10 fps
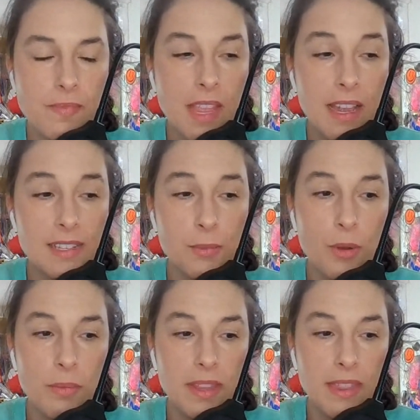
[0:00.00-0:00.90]
as a
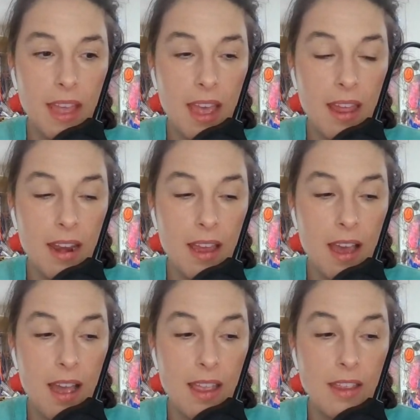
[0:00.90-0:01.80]
woman that
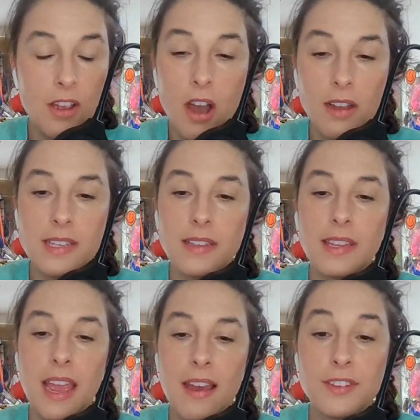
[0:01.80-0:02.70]
I constantly
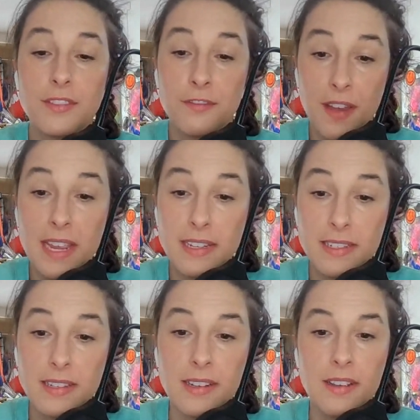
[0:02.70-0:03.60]
have to
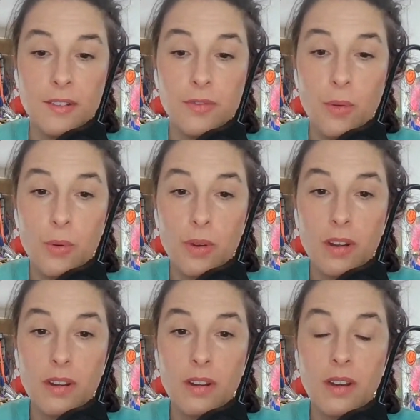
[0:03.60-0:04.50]
fight
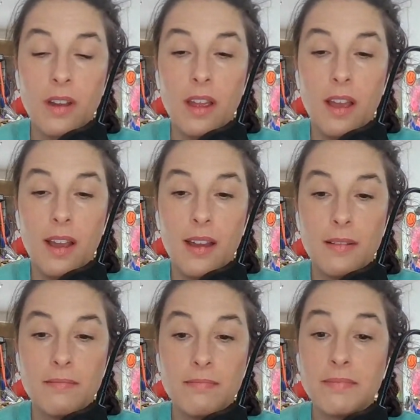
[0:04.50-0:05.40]
for
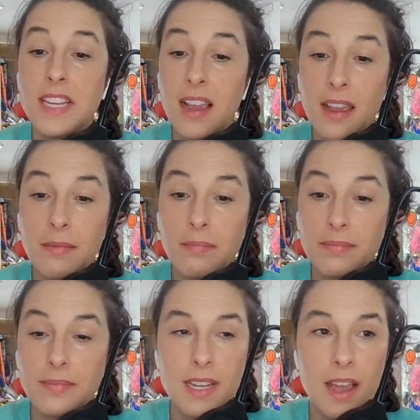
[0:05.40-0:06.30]
um, time,
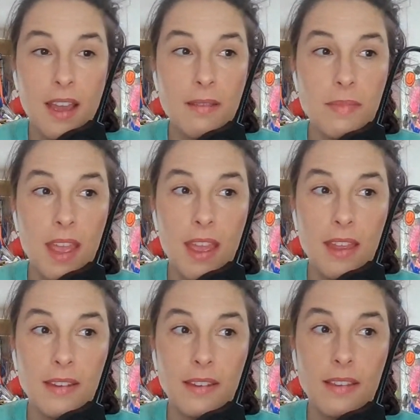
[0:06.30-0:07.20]
time, yeah.
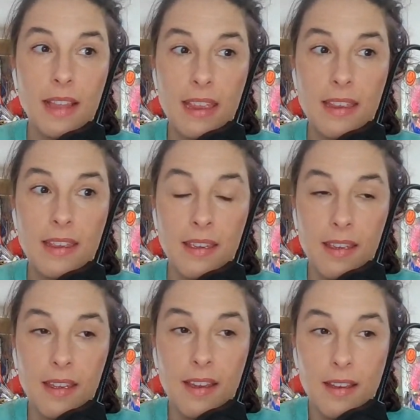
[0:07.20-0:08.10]
and like
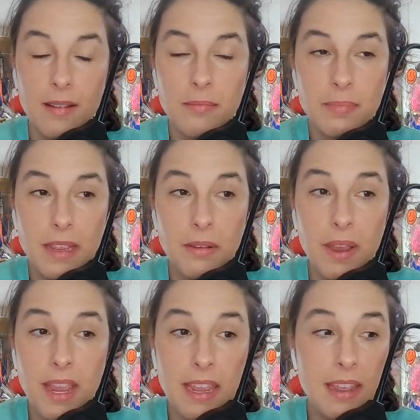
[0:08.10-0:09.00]
uh, being
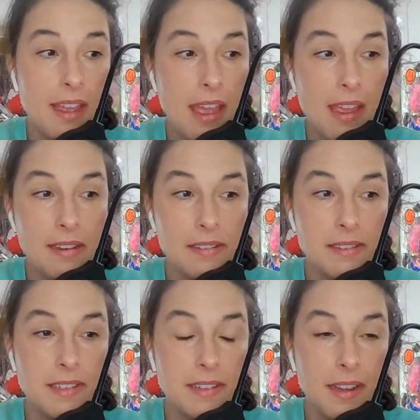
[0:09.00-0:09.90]
away, and
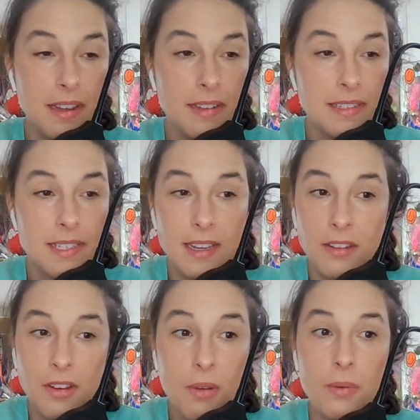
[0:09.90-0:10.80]
and it's like,
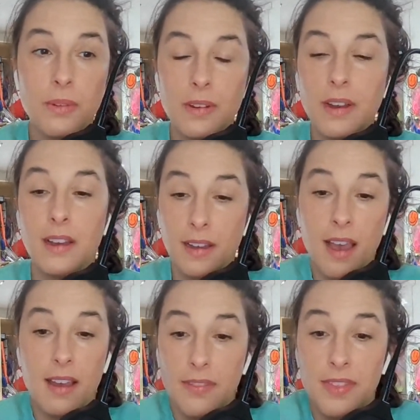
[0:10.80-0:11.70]
no, I,
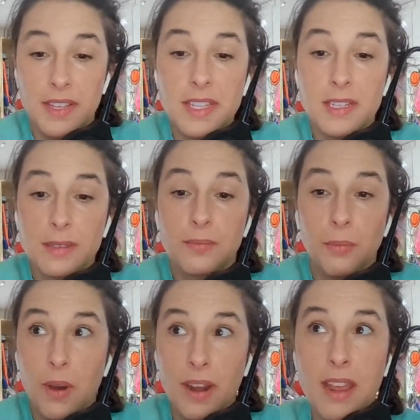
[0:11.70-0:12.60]
I, this is
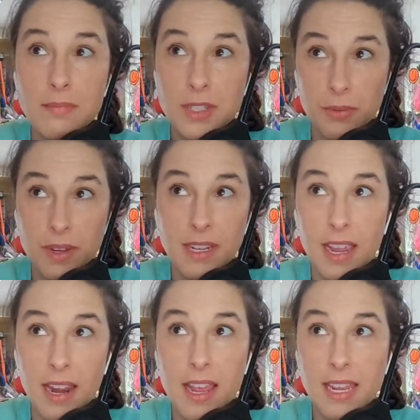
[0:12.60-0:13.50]
what I'm doing,
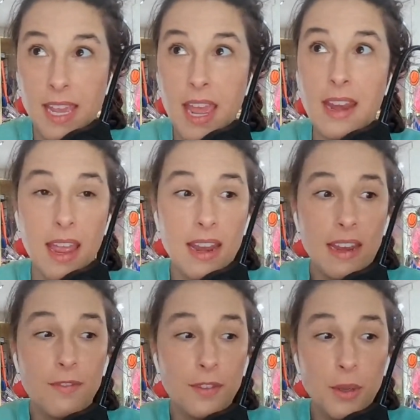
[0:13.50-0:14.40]
and I can. And
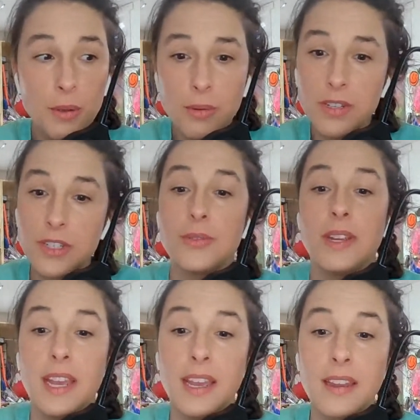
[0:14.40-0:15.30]
if you were
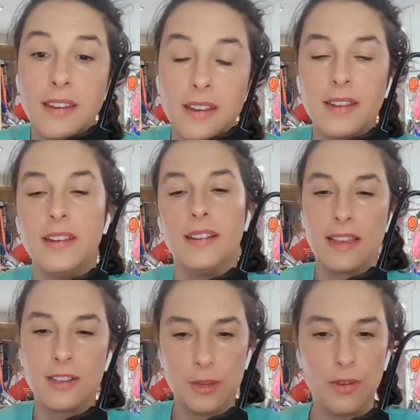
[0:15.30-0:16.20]
doing it,
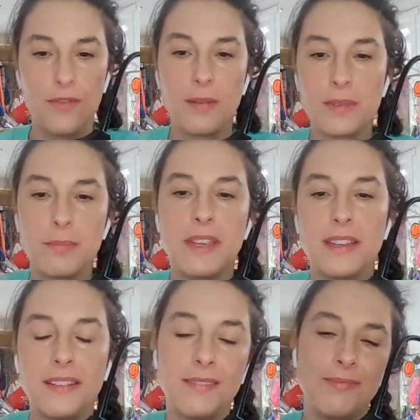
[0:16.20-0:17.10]
like, so if I'm
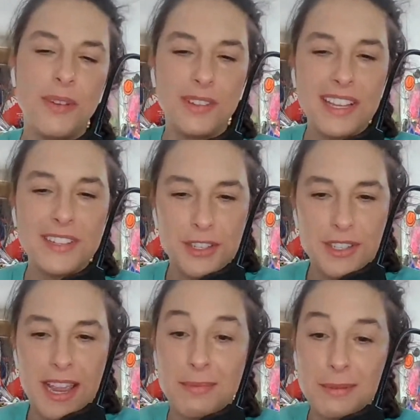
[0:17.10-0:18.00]
speaking, well, let's just
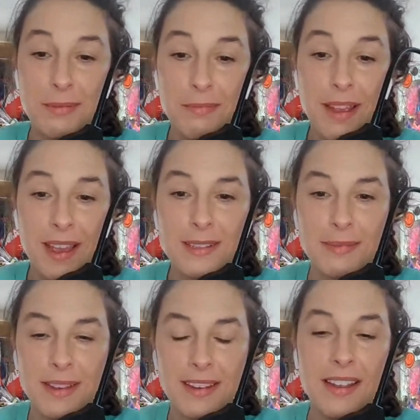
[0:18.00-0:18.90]
say I'm speaking my
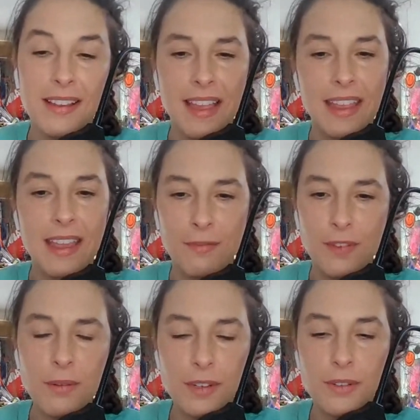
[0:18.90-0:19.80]
husband, like, if
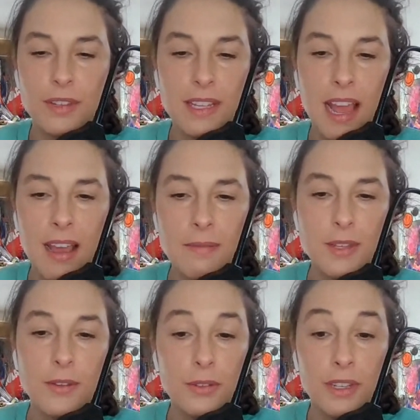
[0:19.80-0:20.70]
you were doing that,
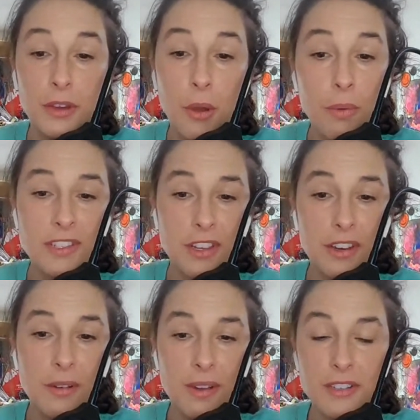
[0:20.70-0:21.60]
absolutely no one's going to
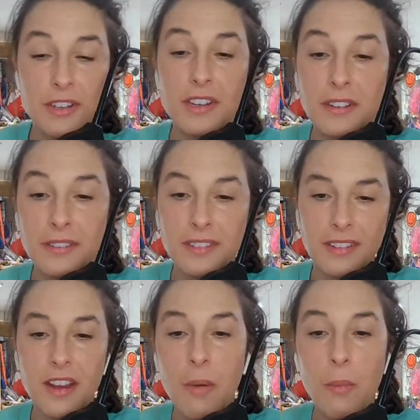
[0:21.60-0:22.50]
question you.
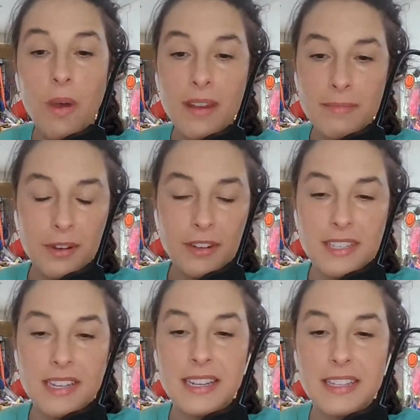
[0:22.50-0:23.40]
Not one
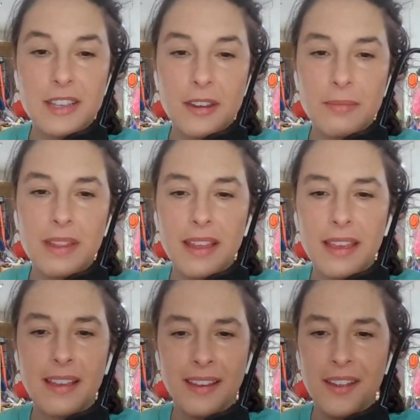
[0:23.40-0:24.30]
person is going to be
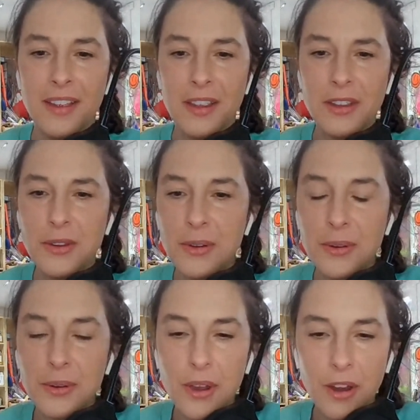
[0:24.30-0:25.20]
like,
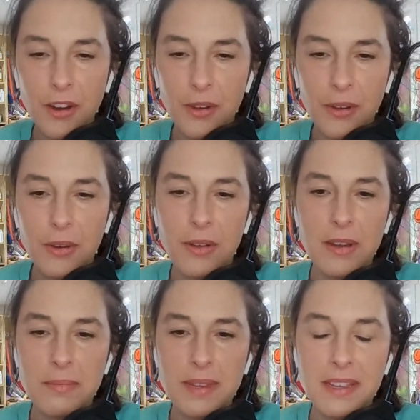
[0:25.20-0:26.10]
you are going to
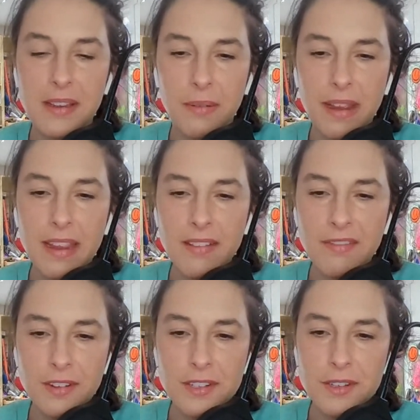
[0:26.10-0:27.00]
be away
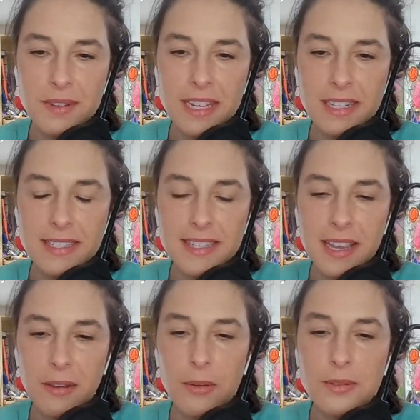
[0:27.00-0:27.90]
for two weeks.
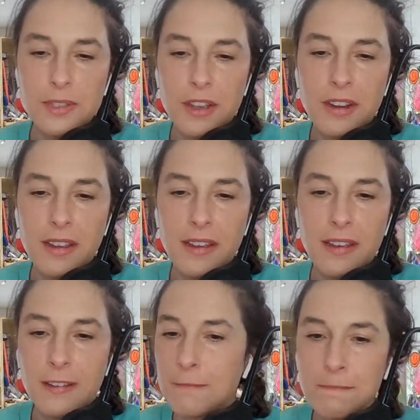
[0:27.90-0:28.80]
Like, who's going to